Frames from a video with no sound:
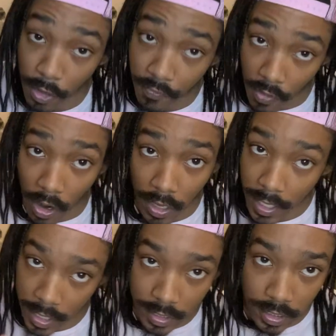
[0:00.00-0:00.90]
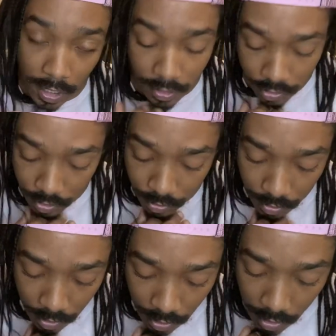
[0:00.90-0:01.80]
far, it could change, too.
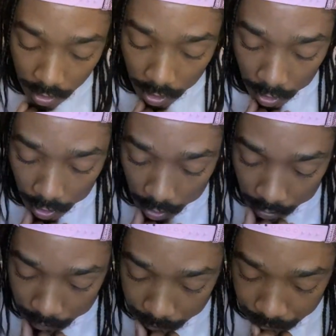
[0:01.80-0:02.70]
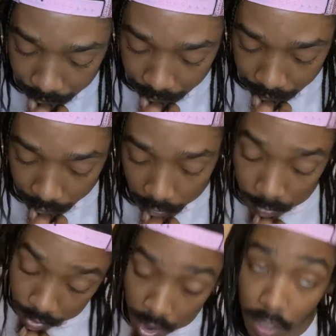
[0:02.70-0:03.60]
Brook
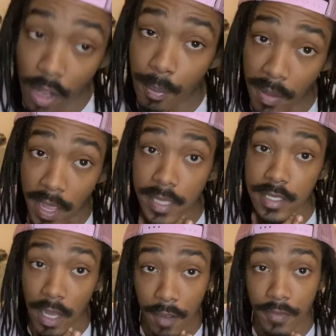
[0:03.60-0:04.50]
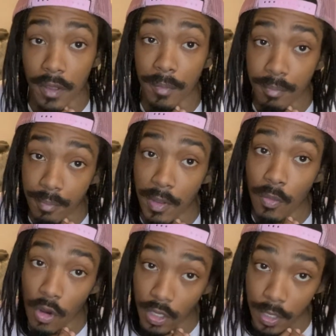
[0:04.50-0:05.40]
Lopez of the
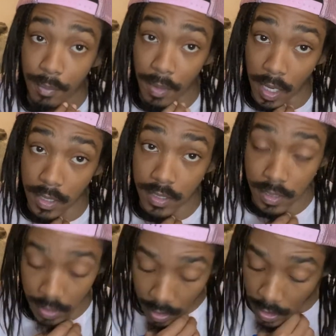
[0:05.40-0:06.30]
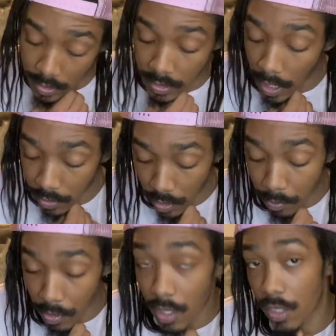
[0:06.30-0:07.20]
Milwaukee Bucks. Shout out to
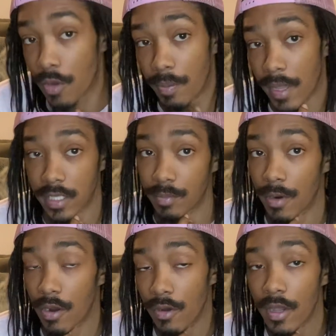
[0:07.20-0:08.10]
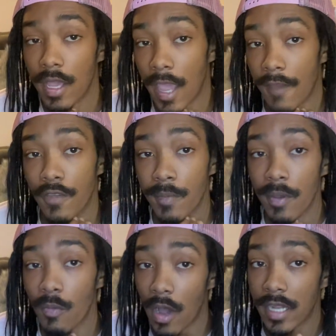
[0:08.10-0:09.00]
Brook Lopez, bro. If you've
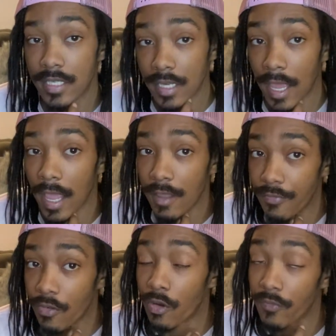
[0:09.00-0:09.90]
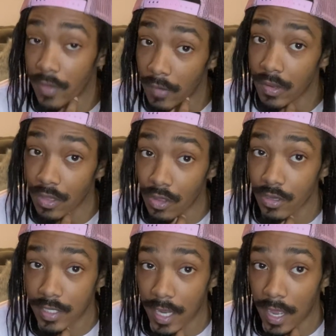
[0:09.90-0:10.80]
been watching the A for a very long
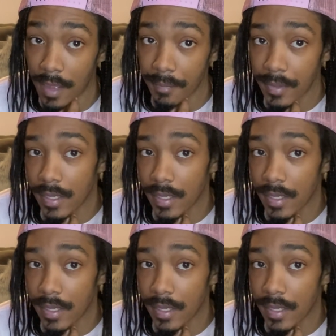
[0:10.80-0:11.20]
time,